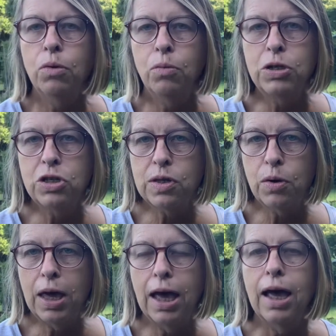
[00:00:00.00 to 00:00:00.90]
which is
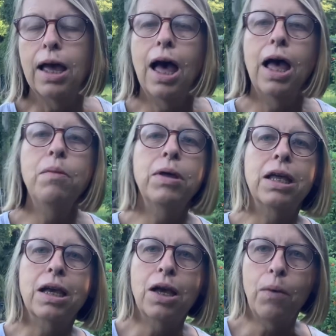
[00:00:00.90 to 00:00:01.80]
okay. I'm going
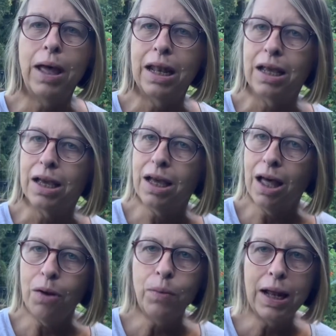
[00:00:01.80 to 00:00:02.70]
to go ahead and
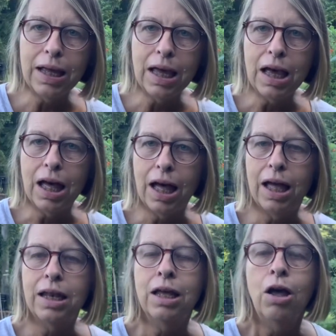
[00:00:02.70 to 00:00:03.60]
cut what I can
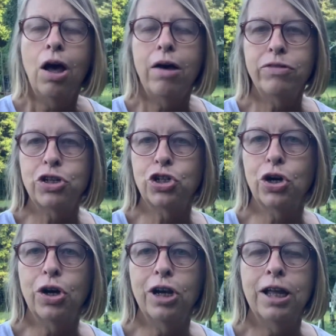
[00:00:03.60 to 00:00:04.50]
cut of the
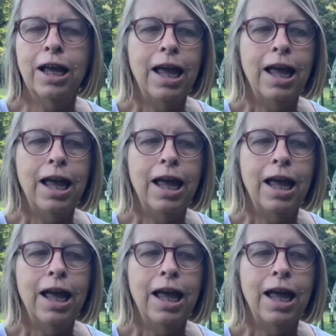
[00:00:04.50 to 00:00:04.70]
chard,